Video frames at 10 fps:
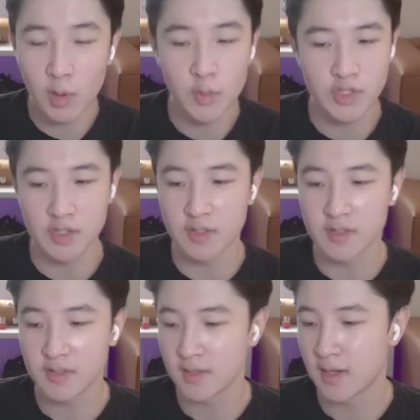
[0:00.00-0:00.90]
which
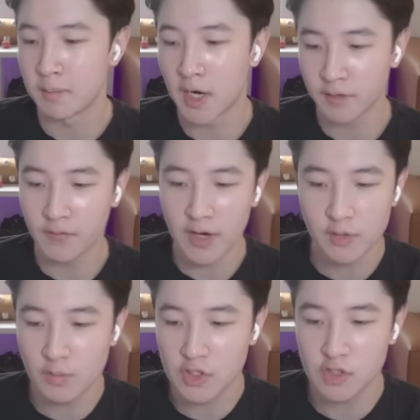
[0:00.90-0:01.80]
is a modifier
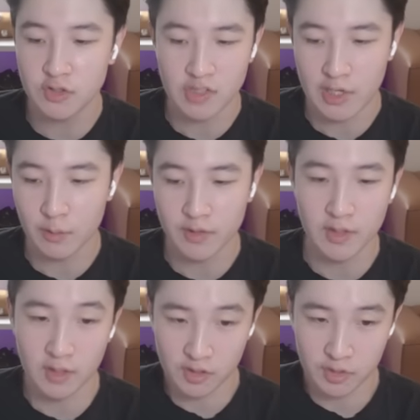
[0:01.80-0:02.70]
in which you start out with an
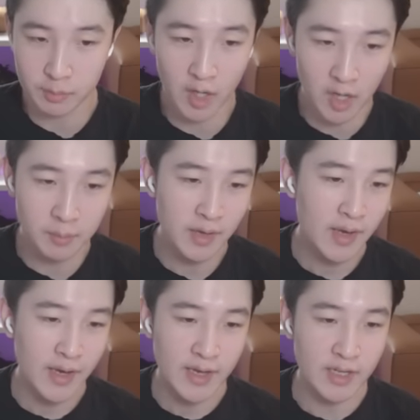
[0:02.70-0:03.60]
Elixir Pump
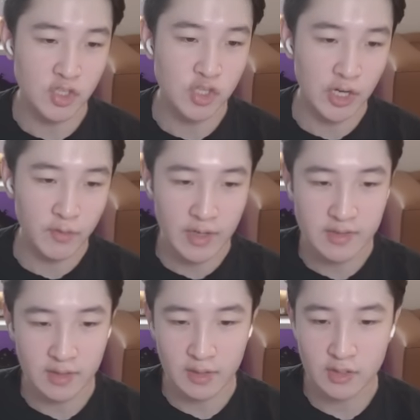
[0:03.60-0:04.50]
and it
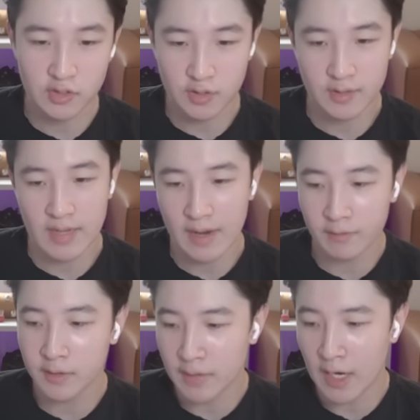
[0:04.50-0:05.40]
generates Elixir
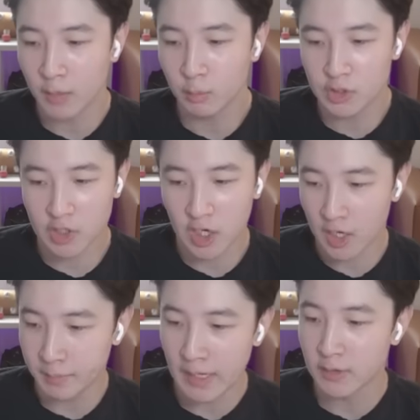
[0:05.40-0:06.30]
every round, which
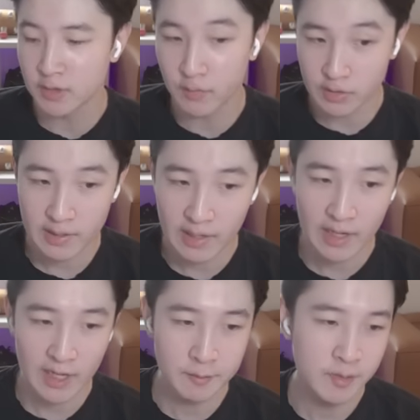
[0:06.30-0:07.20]
compounds over
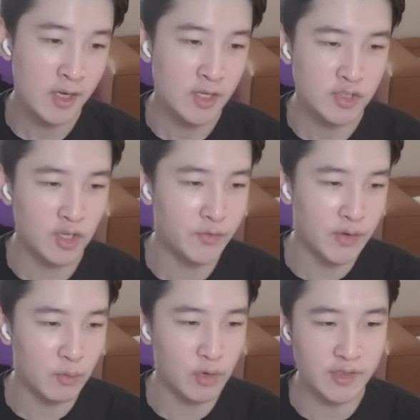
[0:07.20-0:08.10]
time. So if
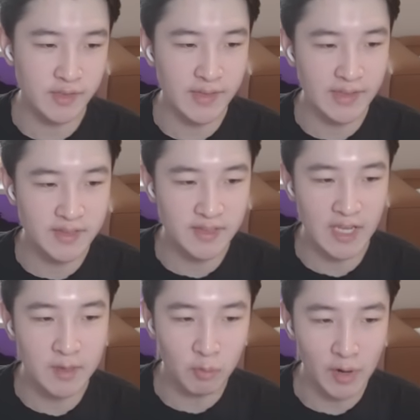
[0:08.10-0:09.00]
it works in that
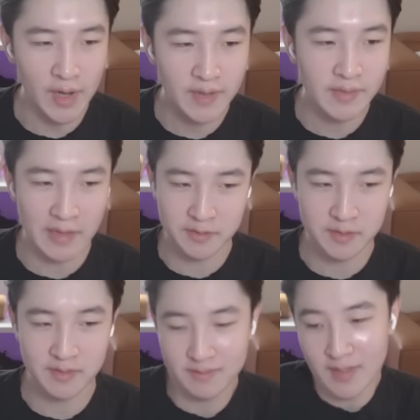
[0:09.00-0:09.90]
same way, that,
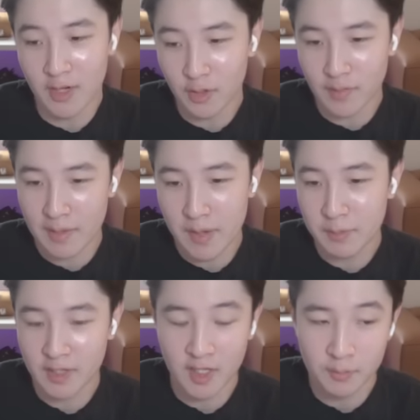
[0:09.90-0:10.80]
I don't know, that might
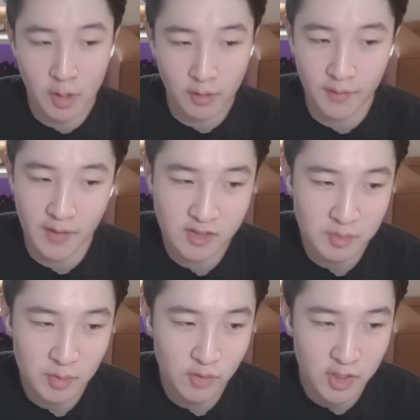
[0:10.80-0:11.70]
be kind of broken. That's
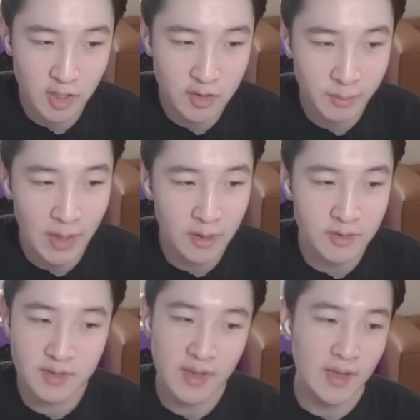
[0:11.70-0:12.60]
going to be really hard to
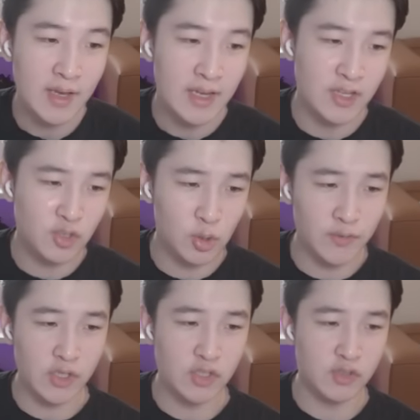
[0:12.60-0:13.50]
balance. And it sort of
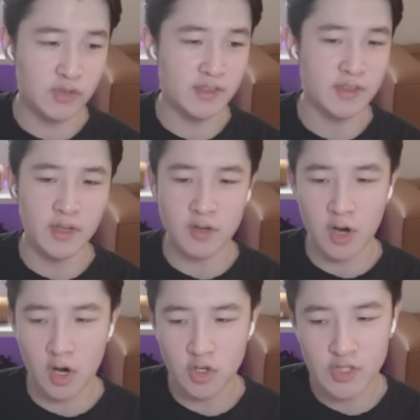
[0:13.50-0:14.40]
introduces another
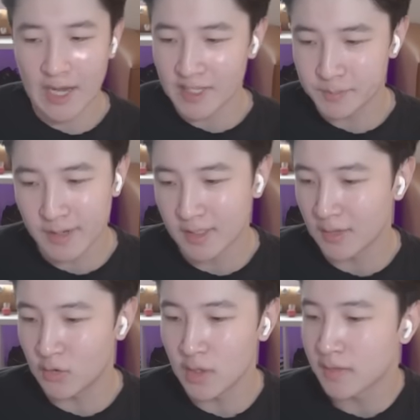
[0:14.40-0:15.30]
RNG aspect.
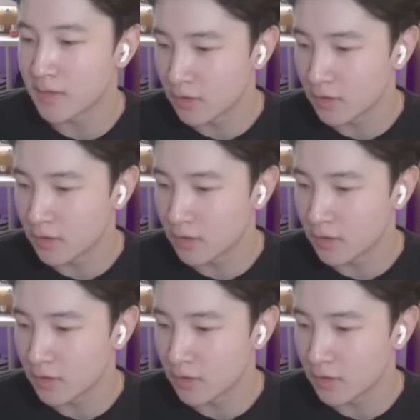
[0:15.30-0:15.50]
If you get the